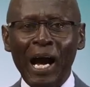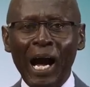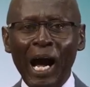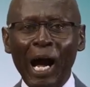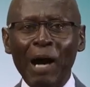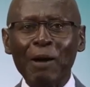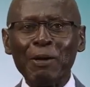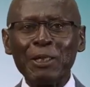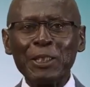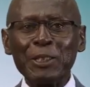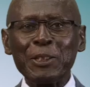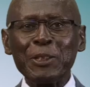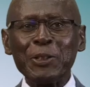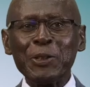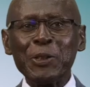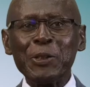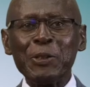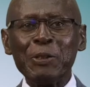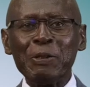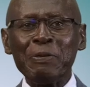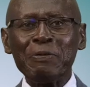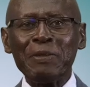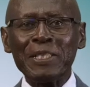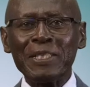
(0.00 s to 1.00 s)
Our two
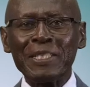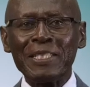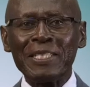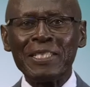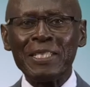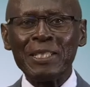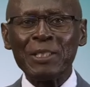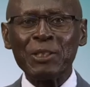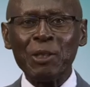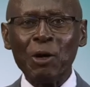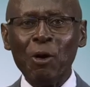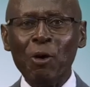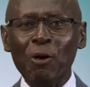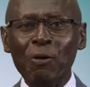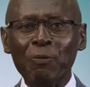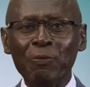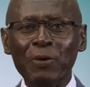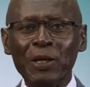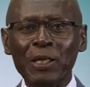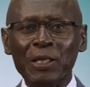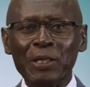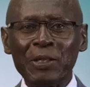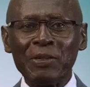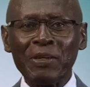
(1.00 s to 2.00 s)
universities
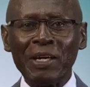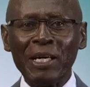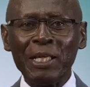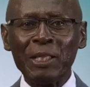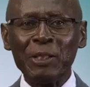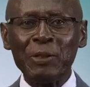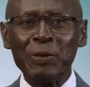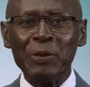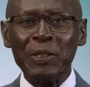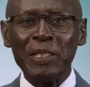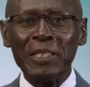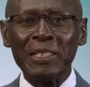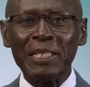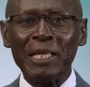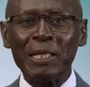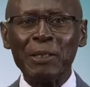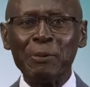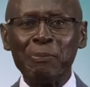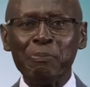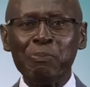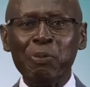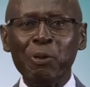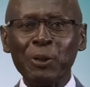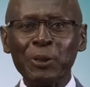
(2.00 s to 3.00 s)
offer graduate
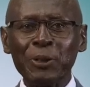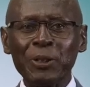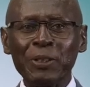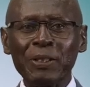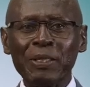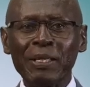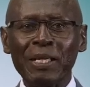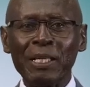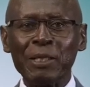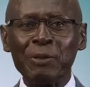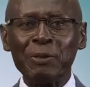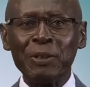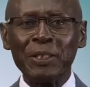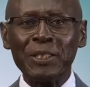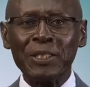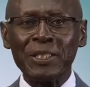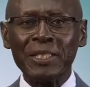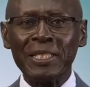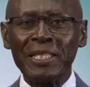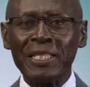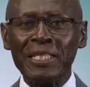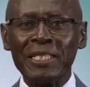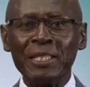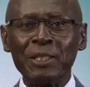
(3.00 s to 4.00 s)
and postgraduate
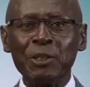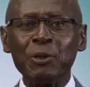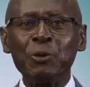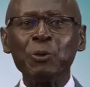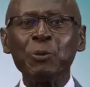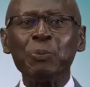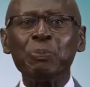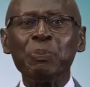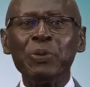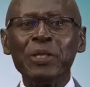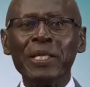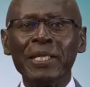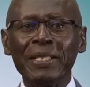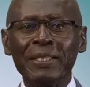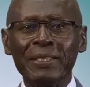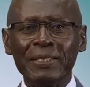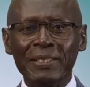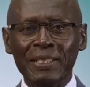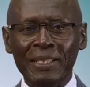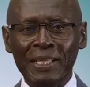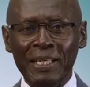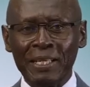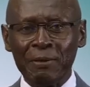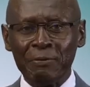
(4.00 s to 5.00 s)
studies to
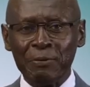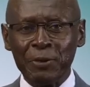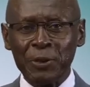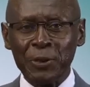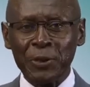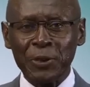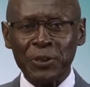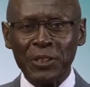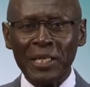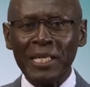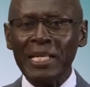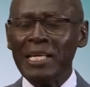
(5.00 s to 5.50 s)
PhD levels